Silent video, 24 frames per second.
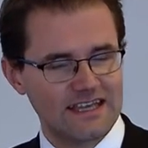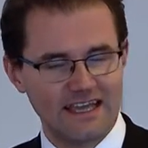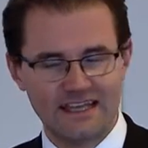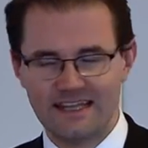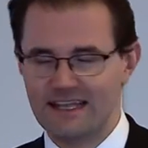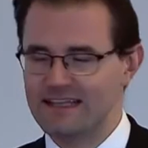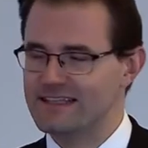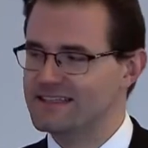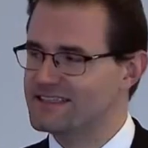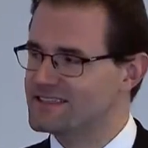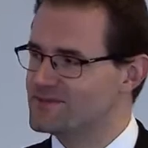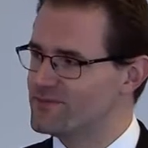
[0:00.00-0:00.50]

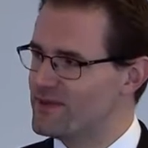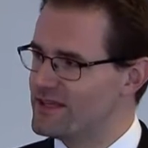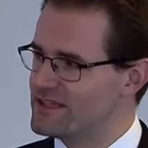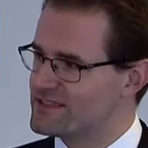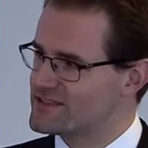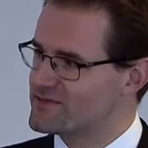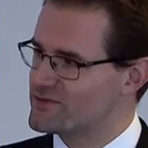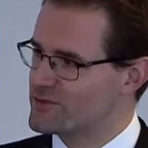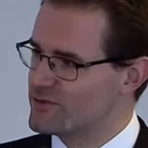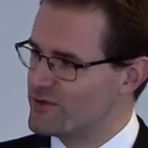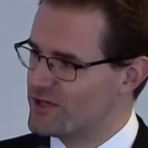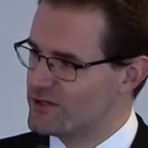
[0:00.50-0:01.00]
and then these
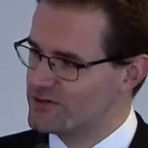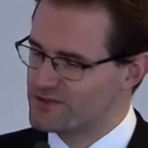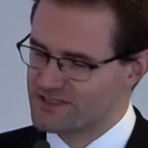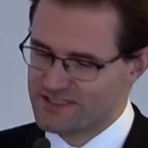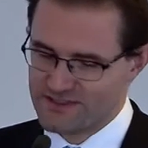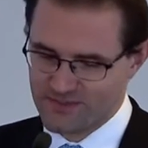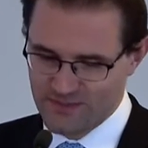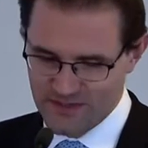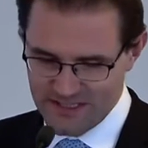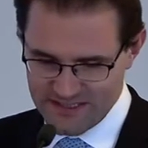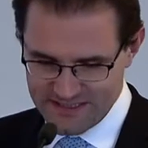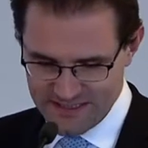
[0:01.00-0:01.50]
methods from
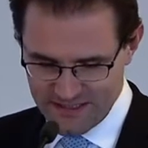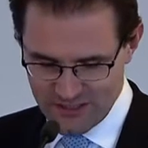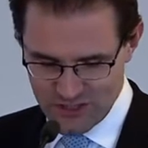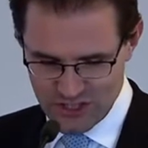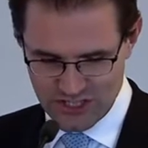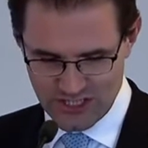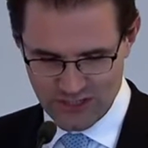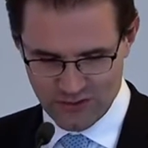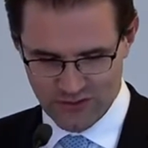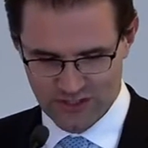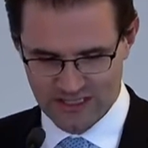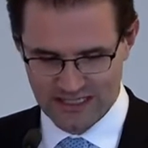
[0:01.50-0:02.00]
aerospace
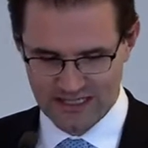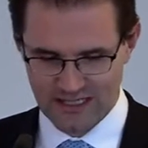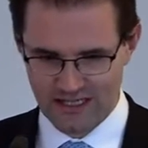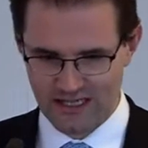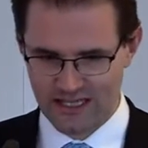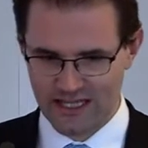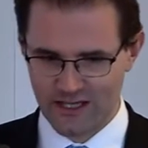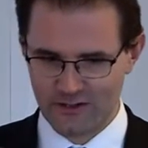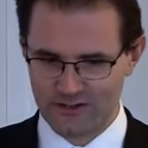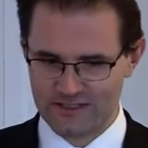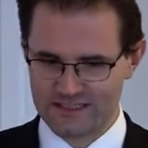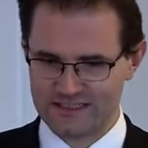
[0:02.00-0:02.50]
engineering that
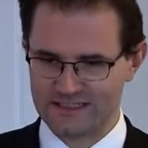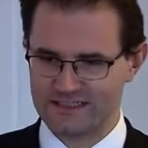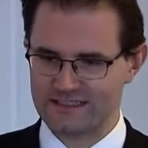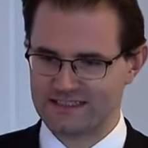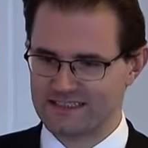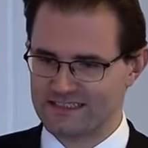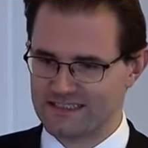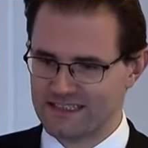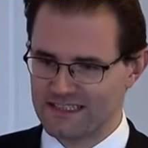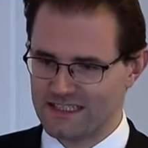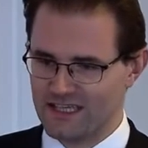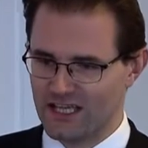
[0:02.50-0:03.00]
allow us to
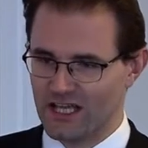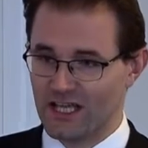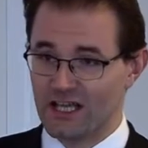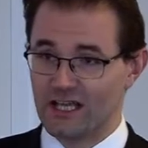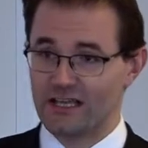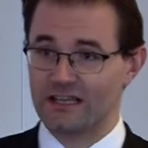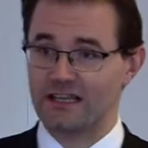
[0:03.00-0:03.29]
see